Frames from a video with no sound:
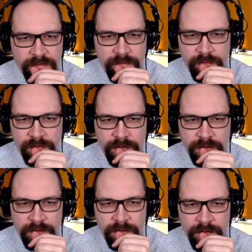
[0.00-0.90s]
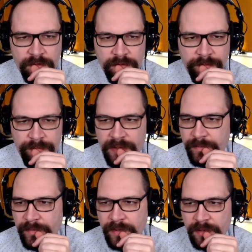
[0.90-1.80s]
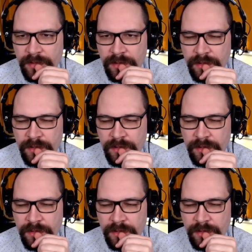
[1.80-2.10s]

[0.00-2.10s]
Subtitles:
focus on getting her baby back.